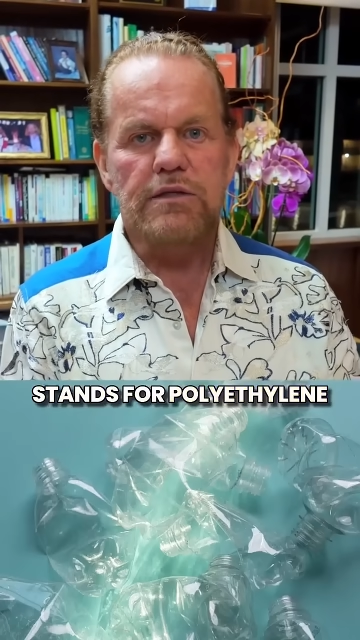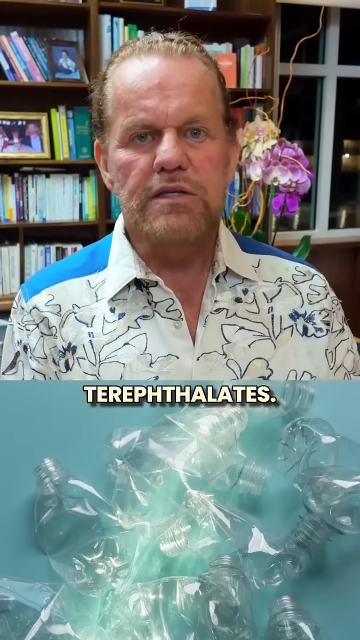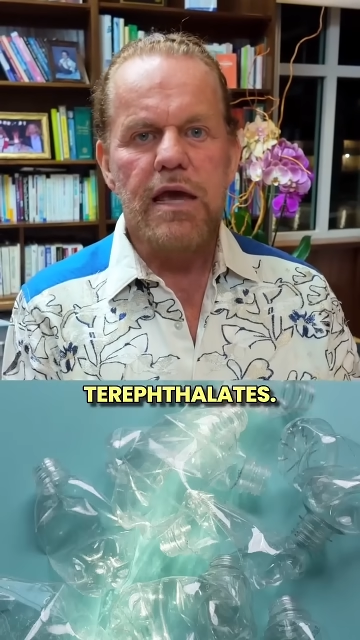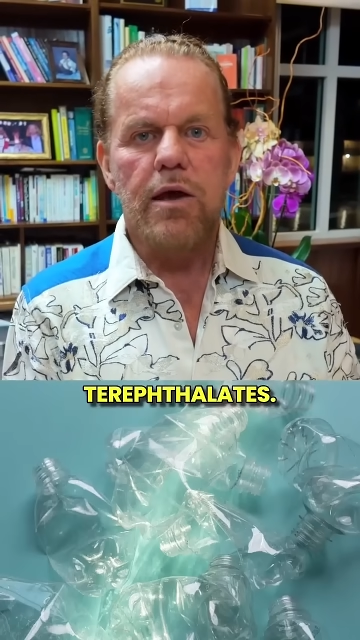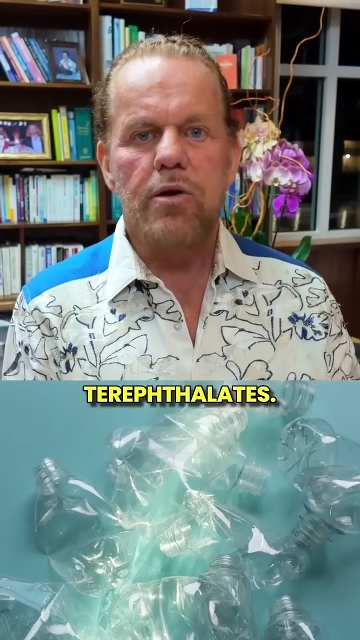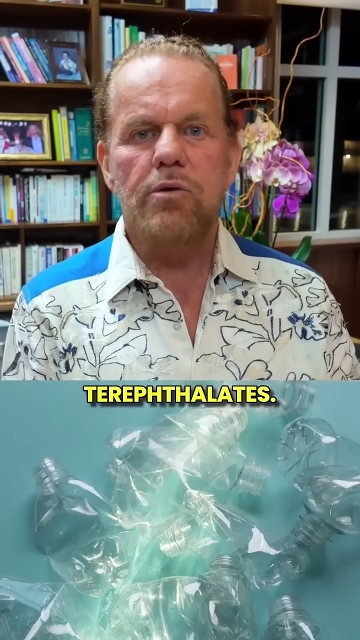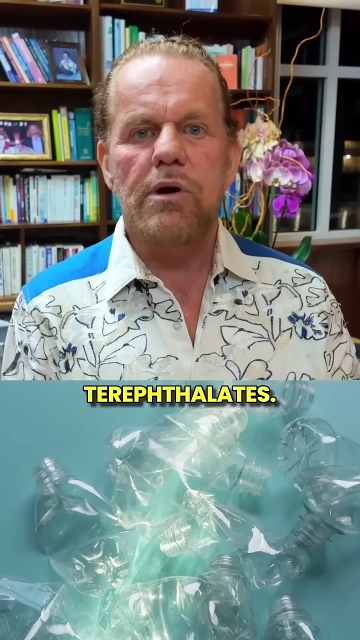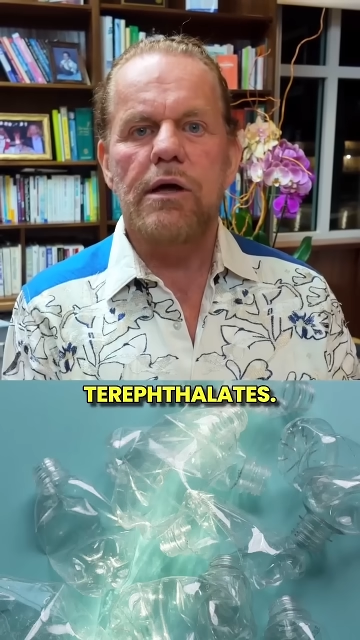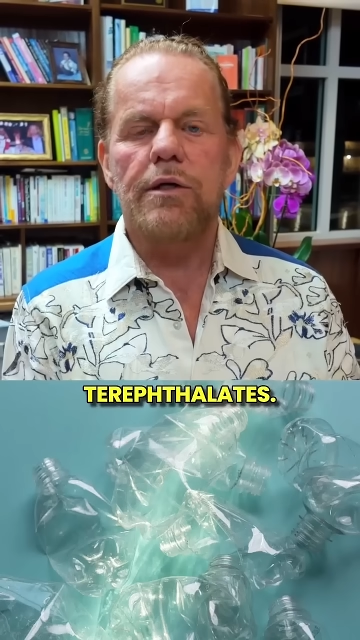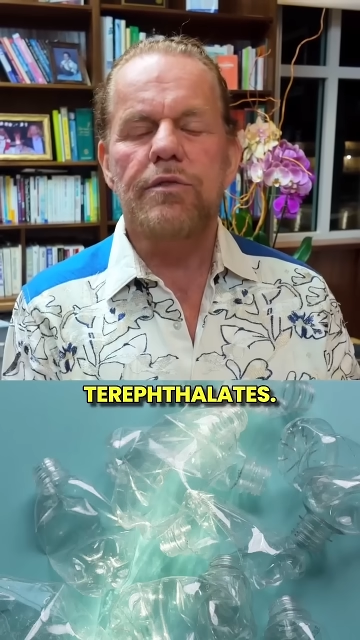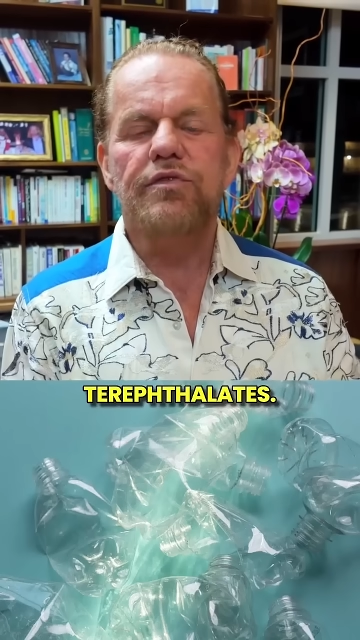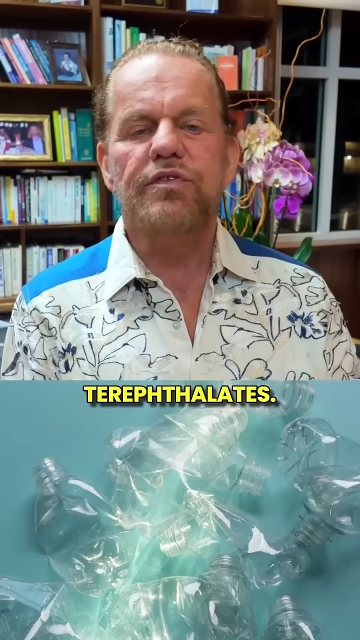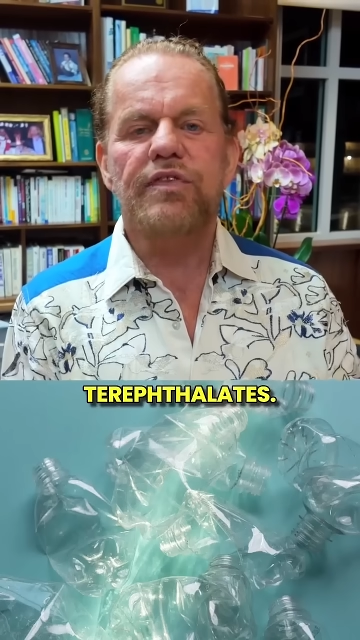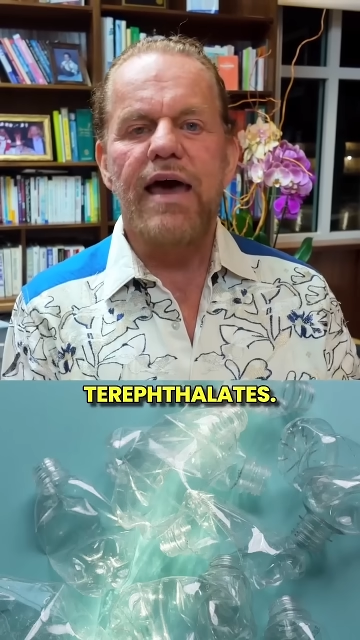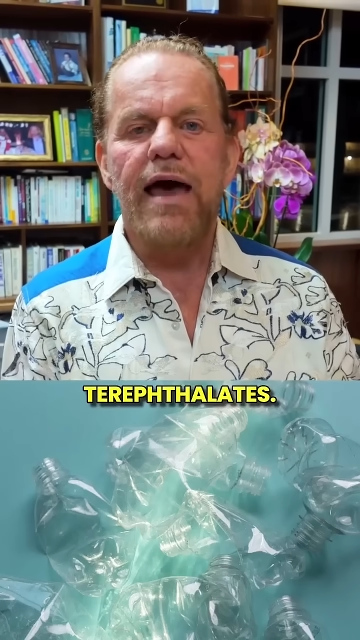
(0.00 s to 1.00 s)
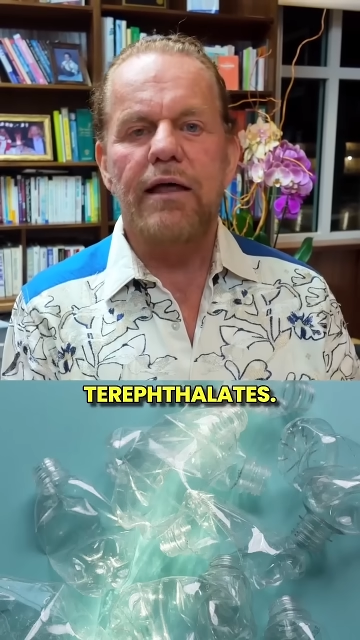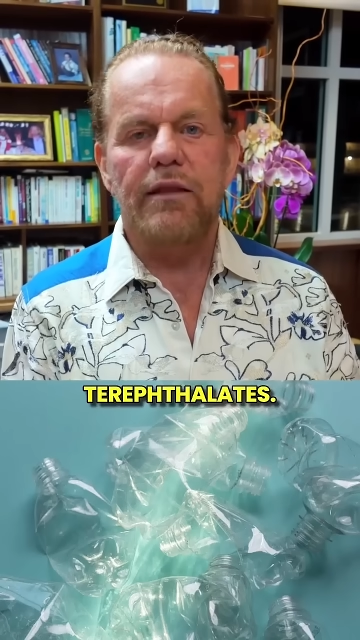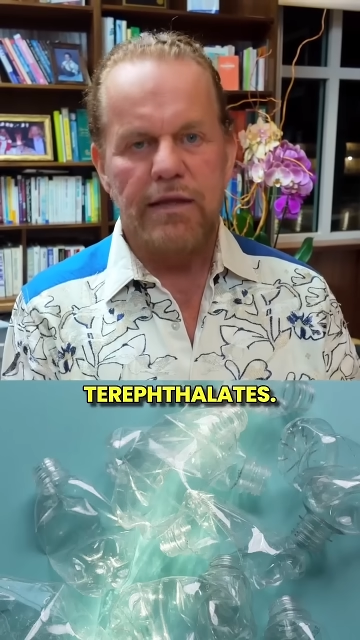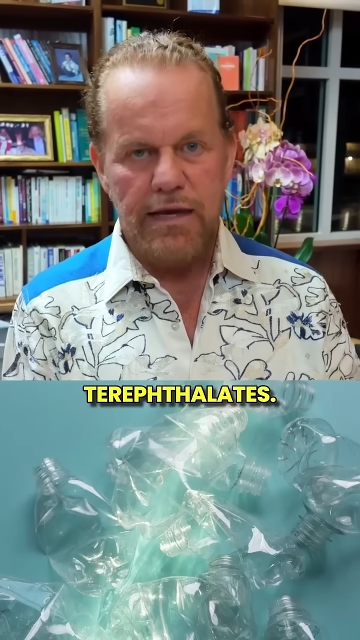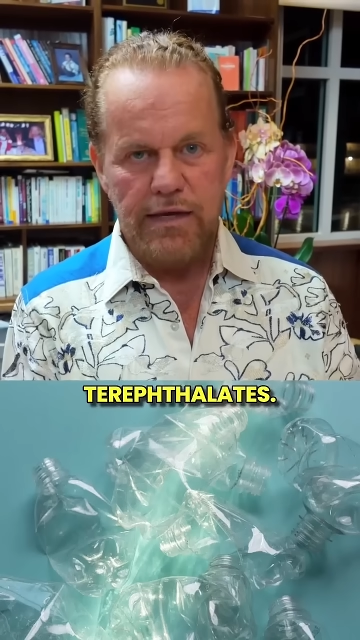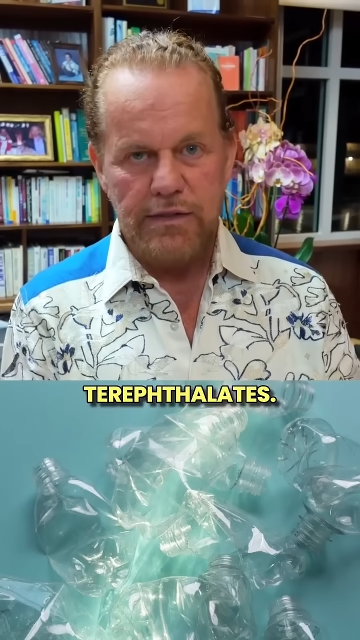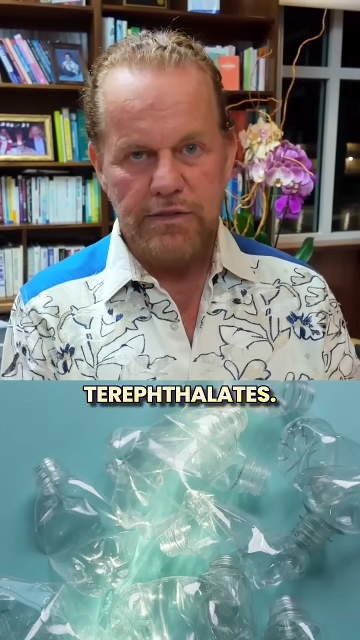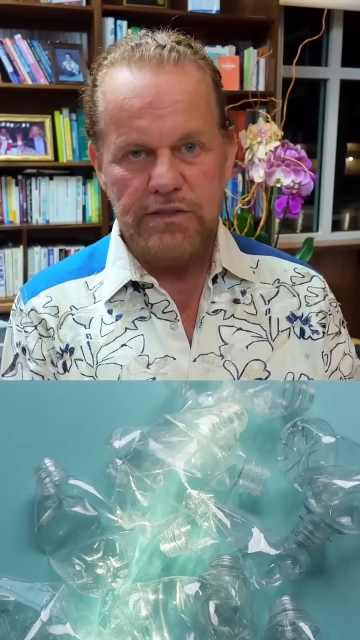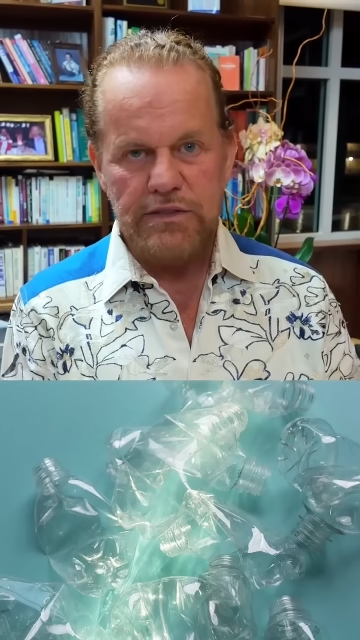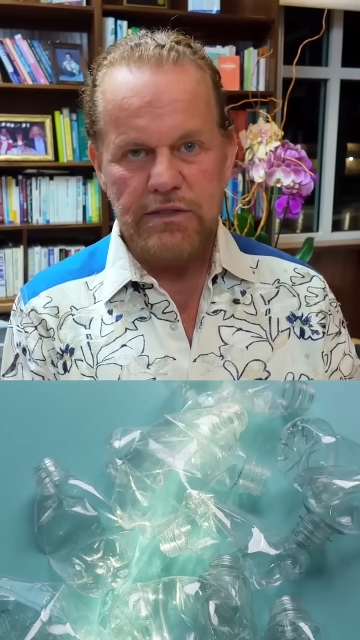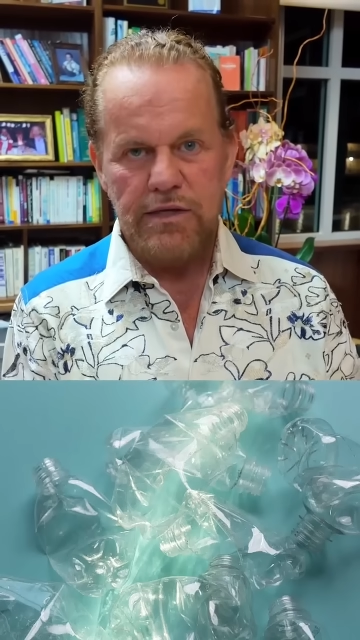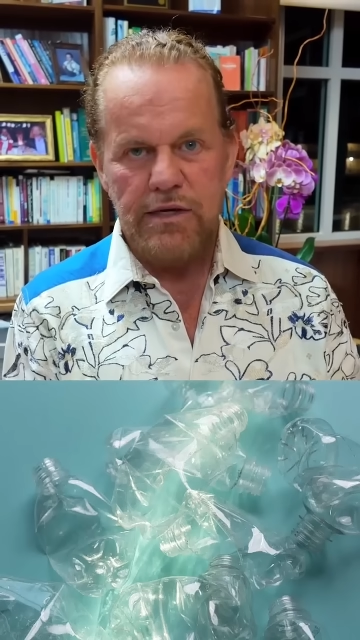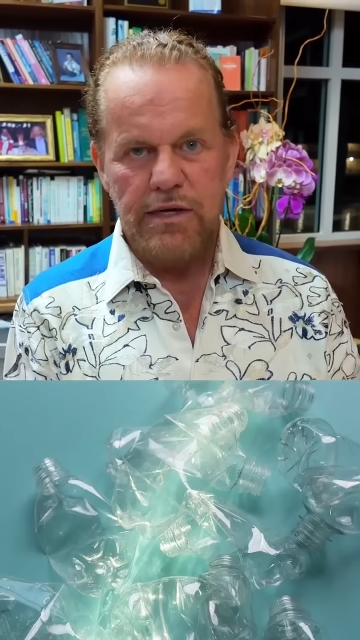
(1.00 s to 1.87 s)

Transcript: terephthalates.